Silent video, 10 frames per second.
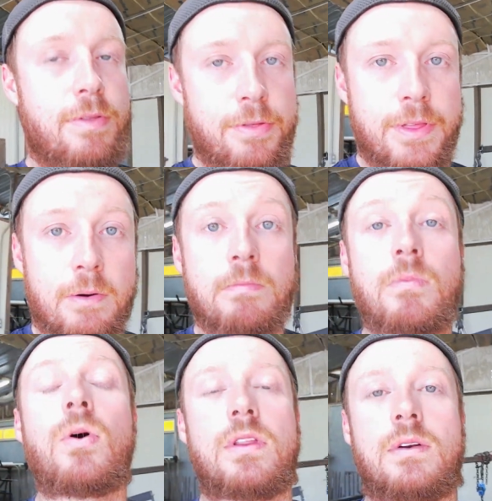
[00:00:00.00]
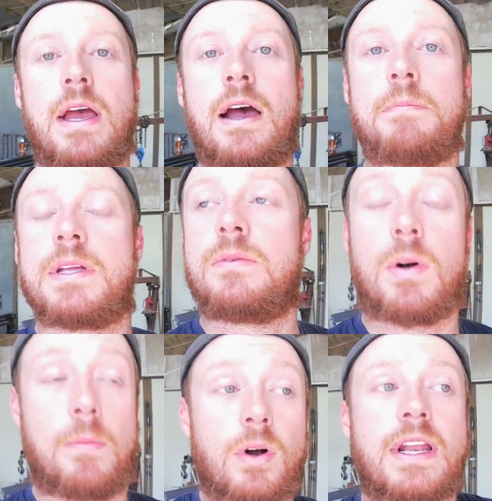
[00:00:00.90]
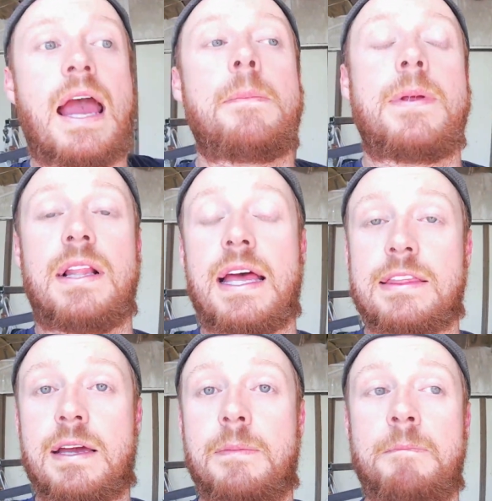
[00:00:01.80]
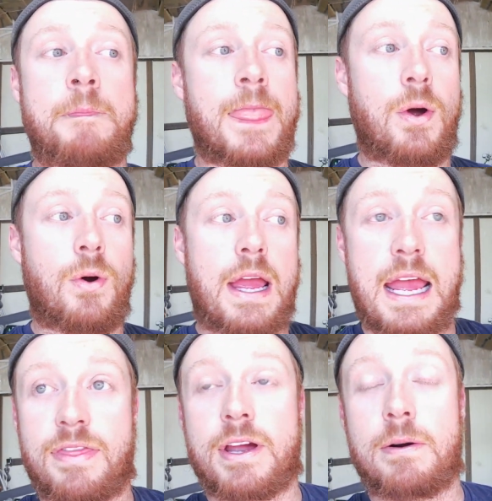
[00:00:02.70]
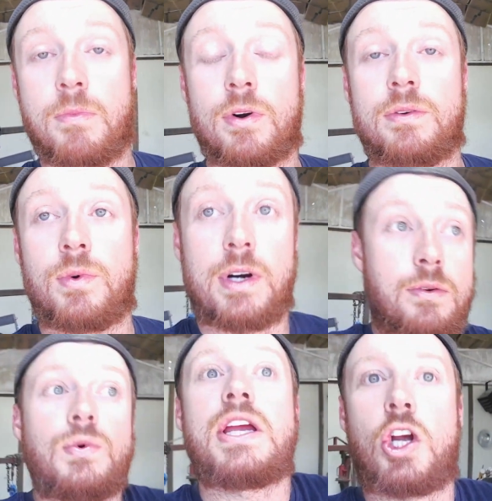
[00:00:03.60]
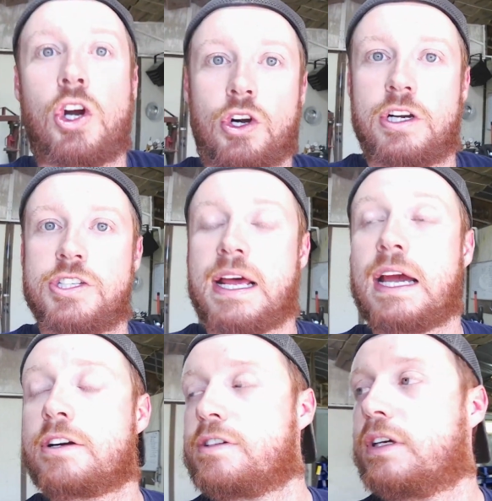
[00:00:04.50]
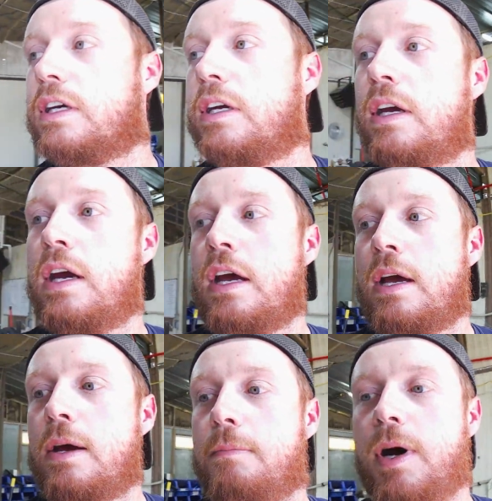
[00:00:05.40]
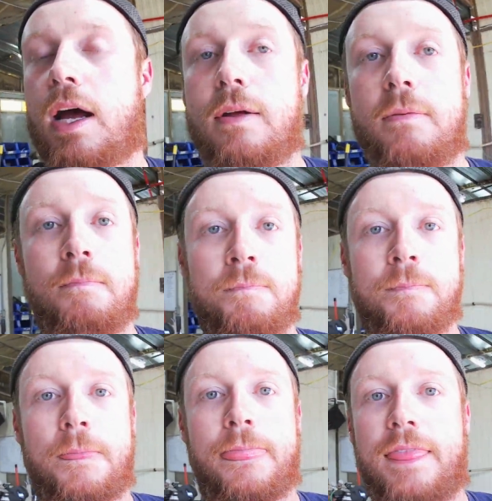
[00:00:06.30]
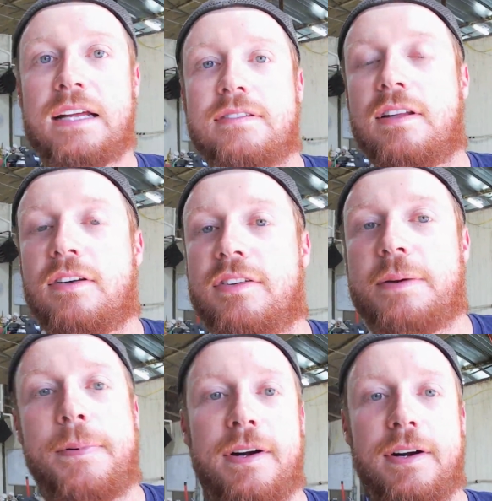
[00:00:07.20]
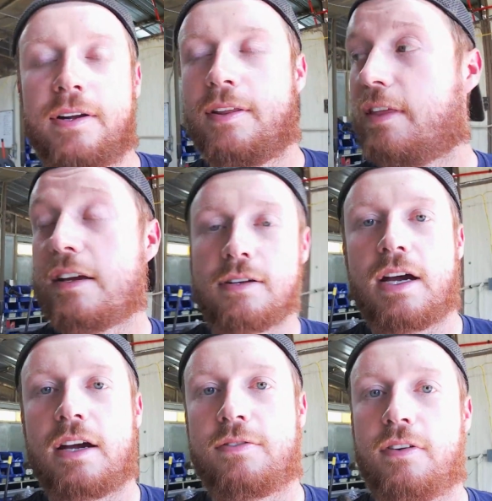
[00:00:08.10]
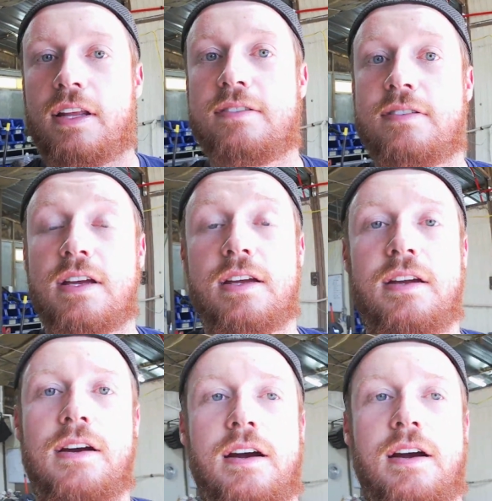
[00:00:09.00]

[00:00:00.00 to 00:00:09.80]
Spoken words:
they're more than happy. We're more than happy to let them. And we encourage it, actually. But that's Little Dipper. Thank you guys for listening.